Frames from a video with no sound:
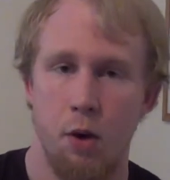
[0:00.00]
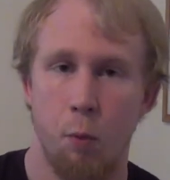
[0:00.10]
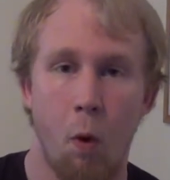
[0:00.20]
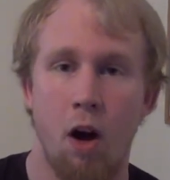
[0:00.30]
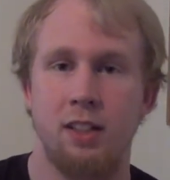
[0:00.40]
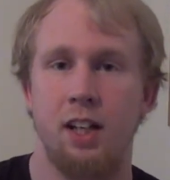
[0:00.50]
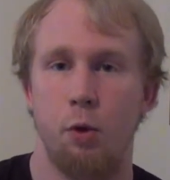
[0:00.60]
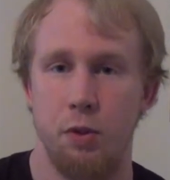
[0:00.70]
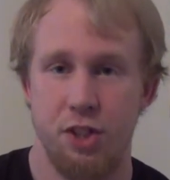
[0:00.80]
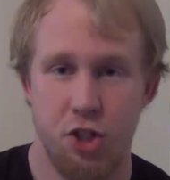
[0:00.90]
walked
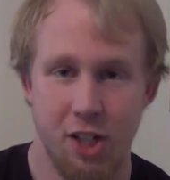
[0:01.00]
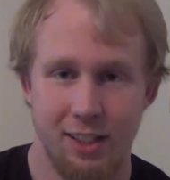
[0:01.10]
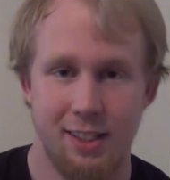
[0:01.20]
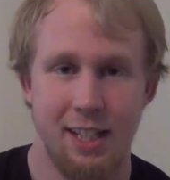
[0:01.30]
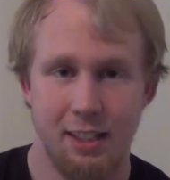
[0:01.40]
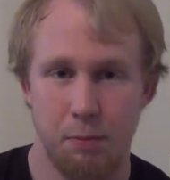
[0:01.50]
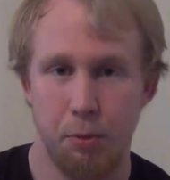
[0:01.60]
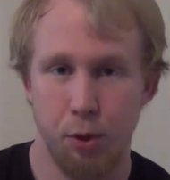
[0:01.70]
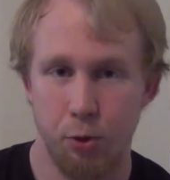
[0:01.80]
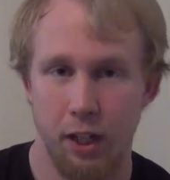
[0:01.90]
out with just this
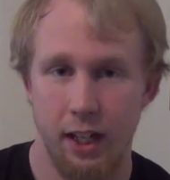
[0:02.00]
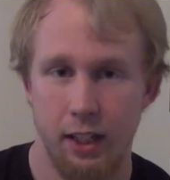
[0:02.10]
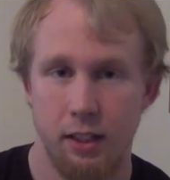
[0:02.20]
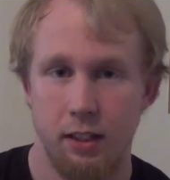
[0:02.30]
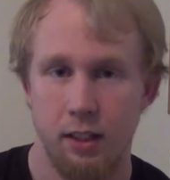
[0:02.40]
Blu-ray